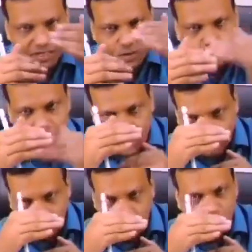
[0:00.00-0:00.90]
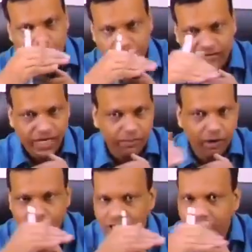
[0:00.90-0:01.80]
goes down, not available
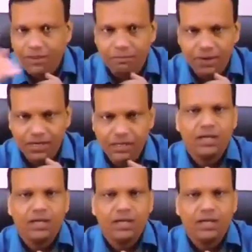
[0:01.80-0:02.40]
on the membrane.